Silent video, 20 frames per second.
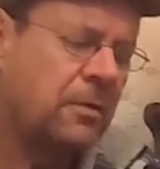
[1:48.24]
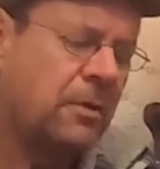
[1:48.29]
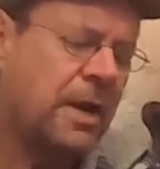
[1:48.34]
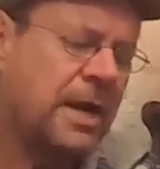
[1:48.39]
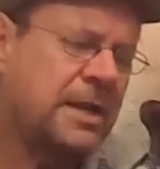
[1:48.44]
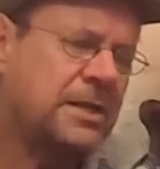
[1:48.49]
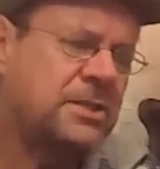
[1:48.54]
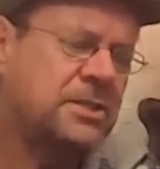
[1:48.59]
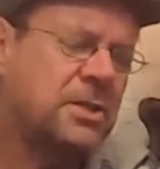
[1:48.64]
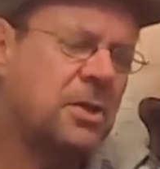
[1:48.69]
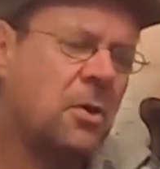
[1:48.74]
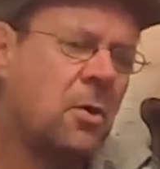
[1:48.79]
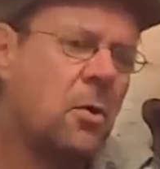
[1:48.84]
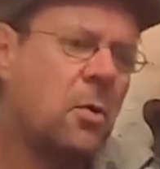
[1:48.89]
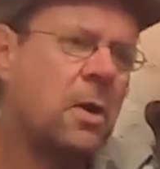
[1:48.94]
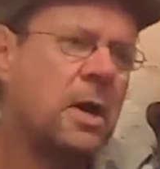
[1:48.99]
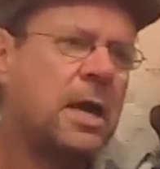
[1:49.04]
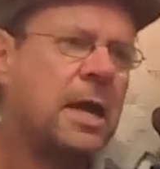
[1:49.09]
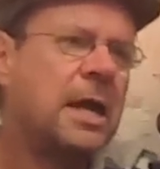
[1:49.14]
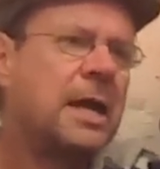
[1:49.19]

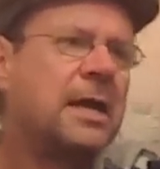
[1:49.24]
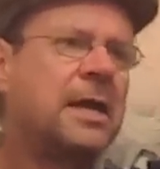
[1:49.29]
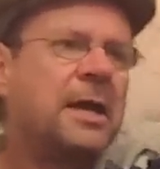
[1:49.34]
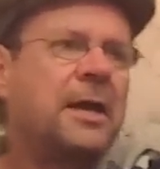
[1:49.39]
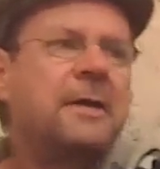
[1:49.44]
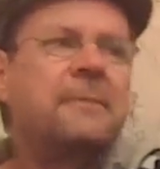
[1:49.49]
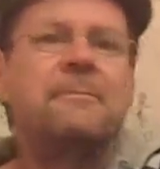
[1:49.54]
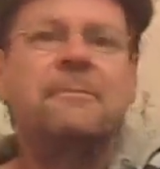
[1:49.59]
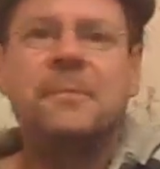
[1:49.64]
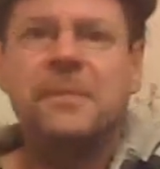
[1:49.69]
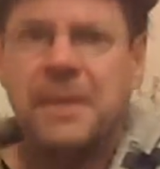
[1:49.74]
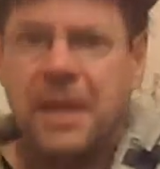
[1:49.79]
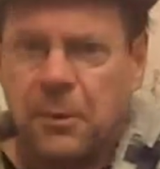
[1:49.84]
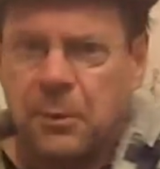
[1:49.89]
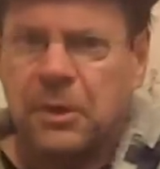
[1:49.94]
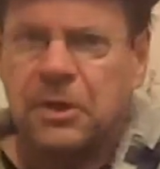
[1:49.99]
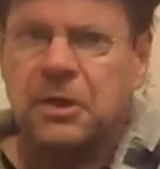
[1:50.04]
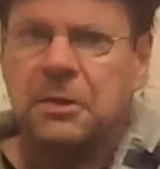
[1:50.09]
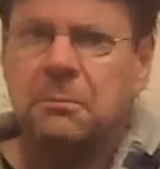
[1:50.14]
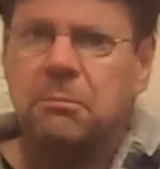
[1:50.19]
Rightio.
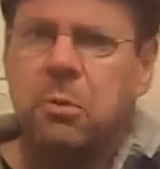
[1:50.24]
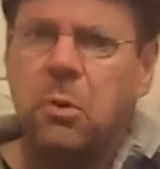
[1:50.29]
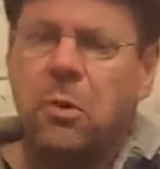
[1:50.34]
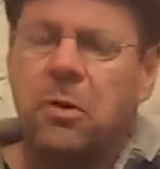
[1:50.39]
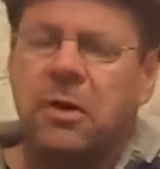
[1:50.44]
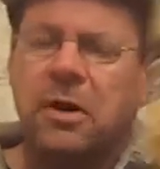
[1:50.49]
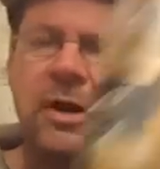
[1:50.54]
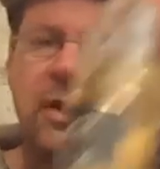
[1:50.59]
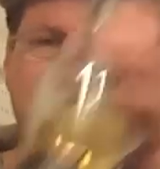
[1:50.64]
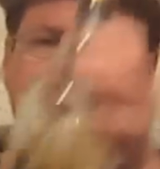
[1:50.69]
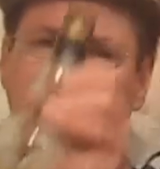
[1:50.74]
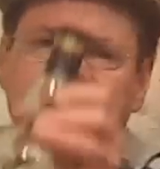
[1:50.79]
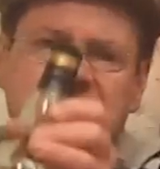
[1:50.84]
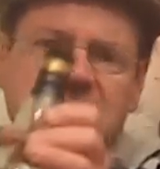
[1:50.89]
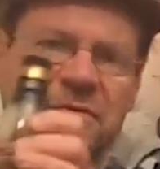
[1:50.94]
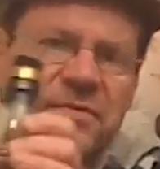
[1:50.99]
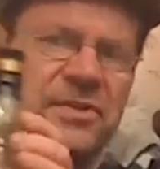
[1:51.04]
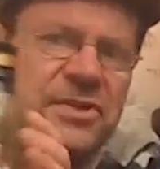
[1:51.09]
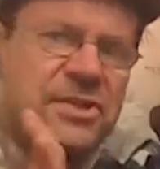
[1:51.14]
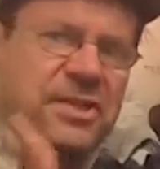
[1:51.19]
Now I can pour a
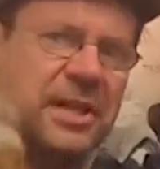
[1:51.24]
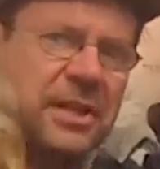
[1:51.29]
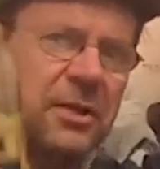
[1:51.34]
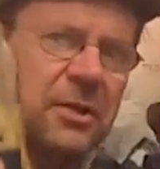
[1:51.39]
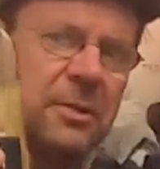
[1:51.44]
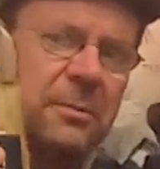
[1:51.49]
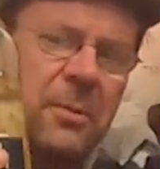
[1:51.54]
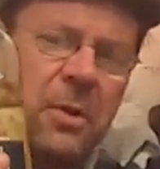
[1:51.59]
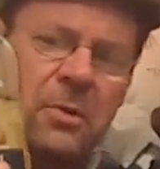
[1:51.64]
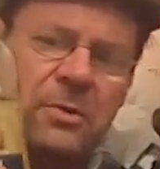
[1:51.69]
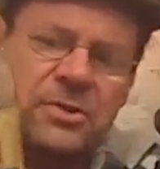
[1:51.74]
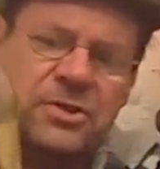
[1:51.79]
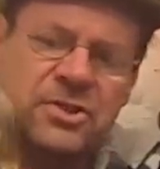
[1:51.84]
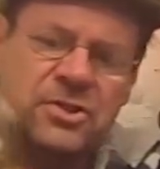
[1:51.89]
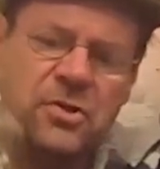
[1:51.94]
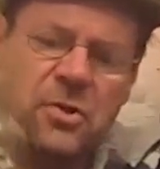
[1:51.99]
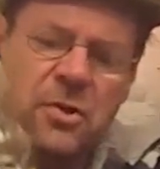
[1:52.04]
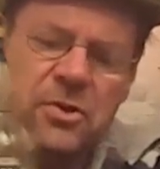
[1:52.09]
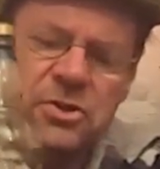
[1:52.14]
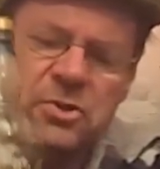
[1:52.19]
glass of single malt
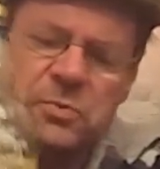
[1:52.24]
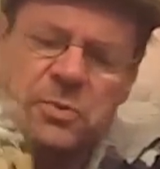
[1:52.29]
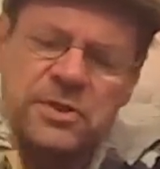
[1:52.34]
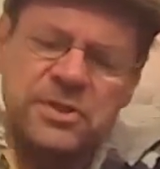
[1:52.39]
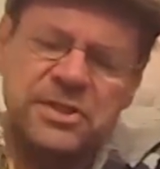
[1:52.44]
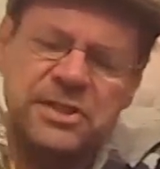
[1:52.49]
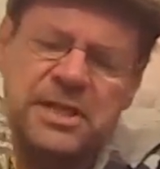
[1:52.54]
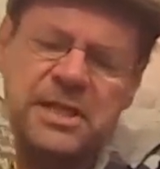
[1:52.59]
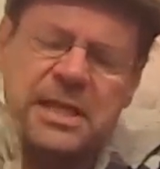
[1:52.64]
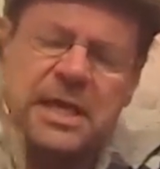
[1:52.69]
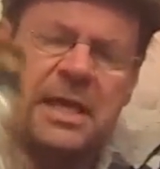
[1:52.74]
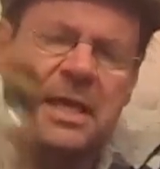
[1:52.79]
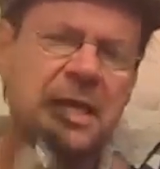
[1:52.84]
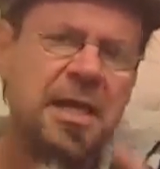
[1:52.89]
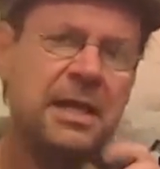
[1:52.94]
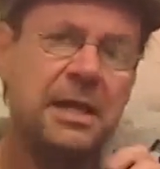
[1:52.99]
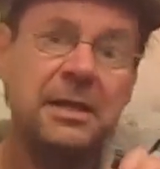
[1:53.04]
Scotch whisky.